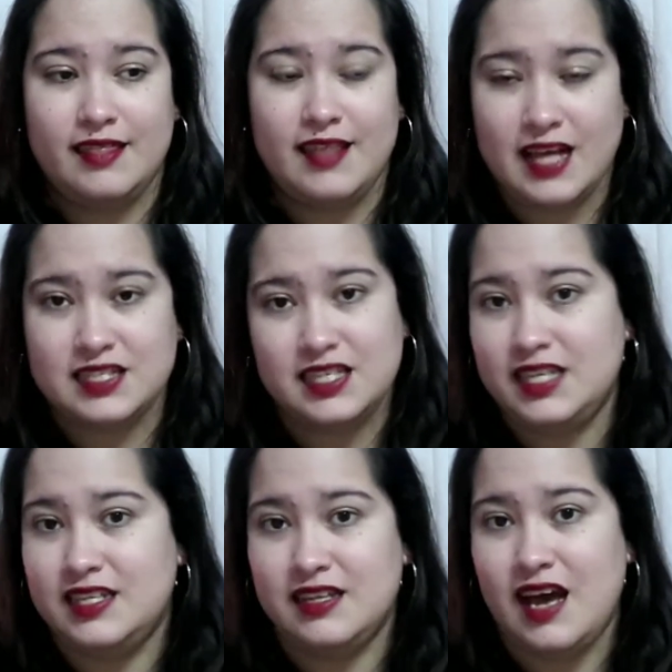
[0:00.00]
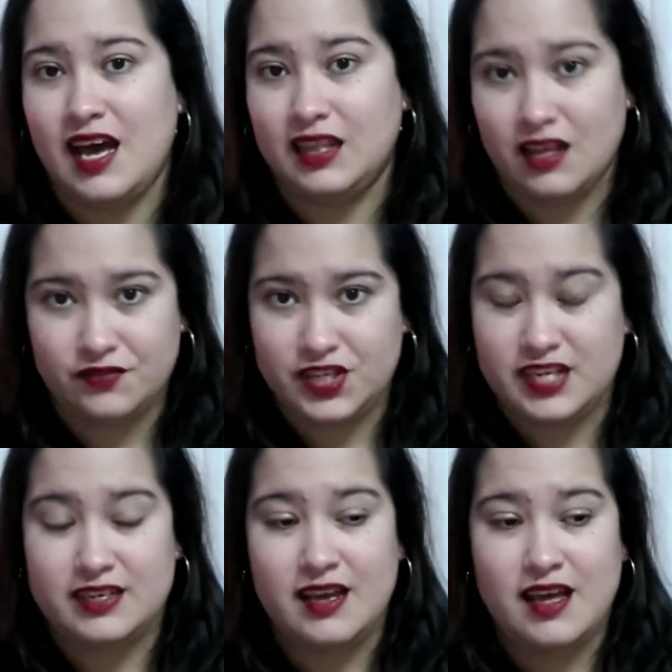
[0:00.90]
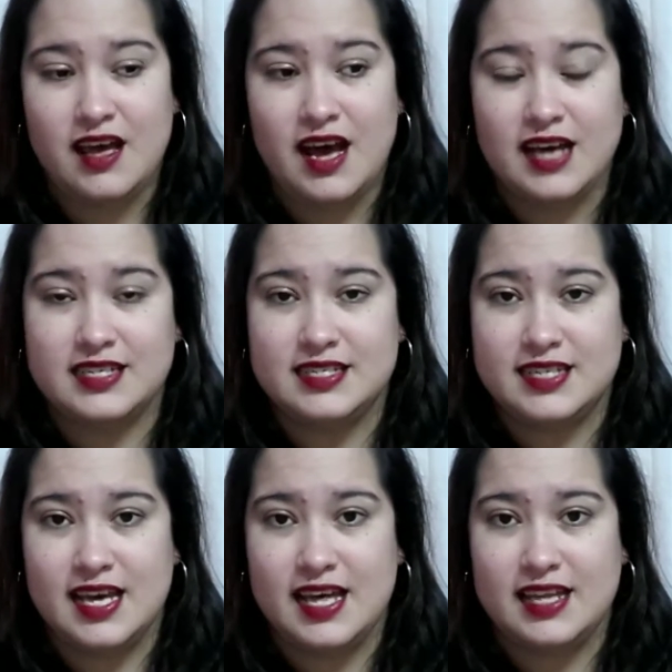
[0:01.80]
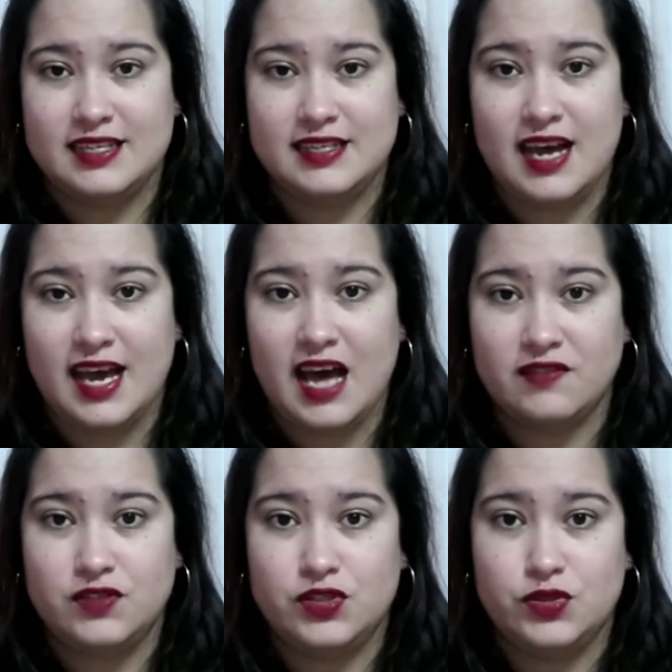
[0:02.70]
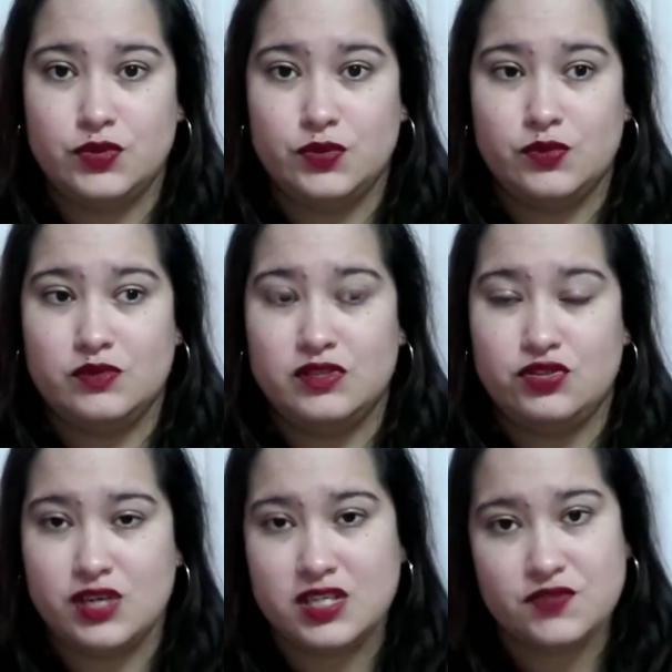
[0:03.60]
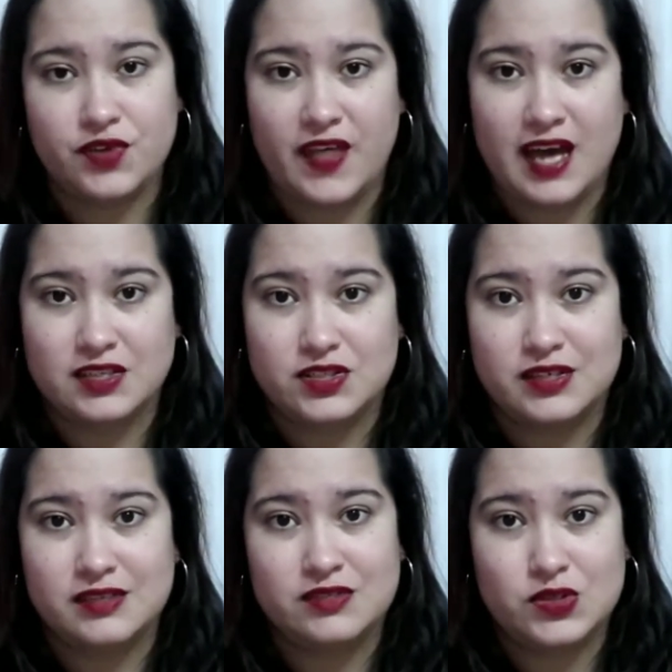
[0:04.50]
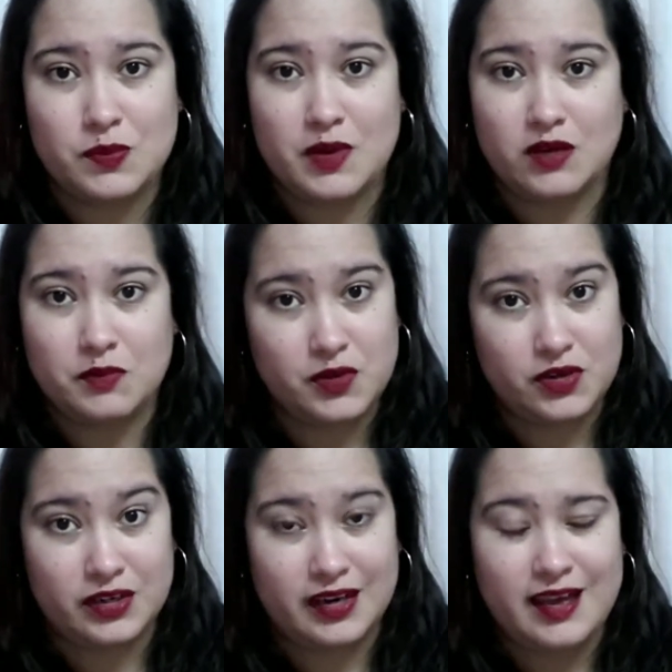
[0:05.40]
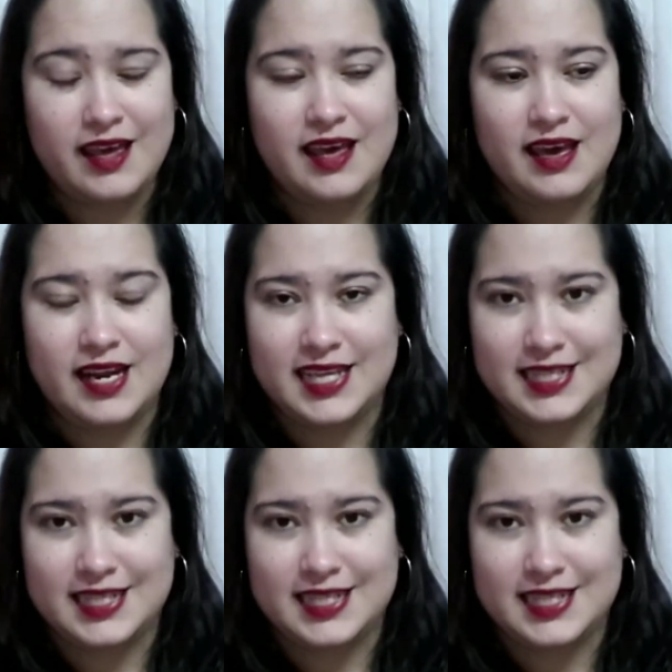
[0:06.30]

that scene, I loved it. I said I have to transfer that to my computer, and I